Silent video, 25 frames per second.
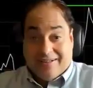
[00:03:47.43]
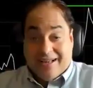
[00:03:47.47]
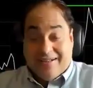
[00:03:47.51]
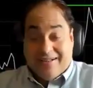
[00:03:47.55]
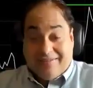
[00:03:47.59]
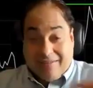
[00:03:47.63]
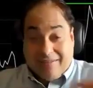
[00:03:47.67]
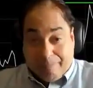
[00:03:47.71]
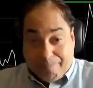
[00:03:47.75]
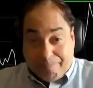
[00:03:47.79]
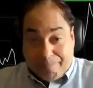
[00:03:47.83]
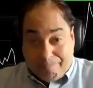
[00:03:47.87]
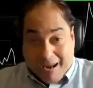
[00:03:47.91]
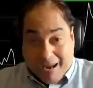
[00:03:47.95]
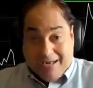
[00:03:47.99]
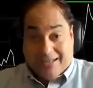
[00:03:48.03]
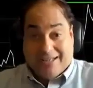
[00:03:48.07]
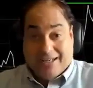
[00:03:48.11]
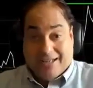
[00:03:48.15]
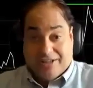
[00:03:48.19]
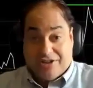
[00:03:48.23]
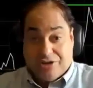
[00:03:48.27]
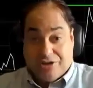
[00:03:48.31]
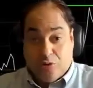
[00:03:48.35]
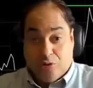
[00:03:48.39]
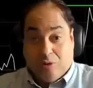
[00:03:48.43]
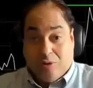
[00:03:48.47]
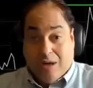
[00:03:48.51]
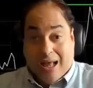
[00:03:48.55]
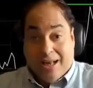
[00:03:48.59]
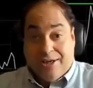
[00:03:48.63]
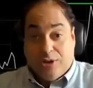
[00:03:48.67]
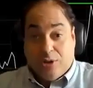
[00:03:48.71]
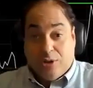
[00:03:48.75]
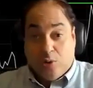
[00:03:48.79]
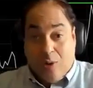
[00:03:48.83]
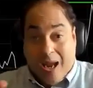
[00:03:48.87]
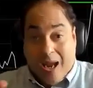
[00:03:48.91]
It's a package. You
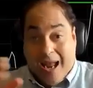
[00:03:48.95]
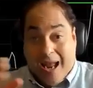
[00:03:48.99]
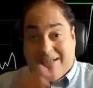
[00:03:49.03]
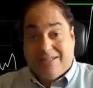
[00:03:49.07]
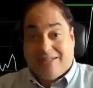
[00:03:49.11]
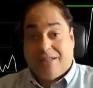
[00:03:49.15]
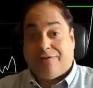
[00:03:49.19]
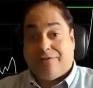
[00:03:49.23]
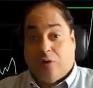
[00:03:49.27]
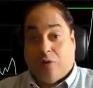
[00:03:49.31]
can't do active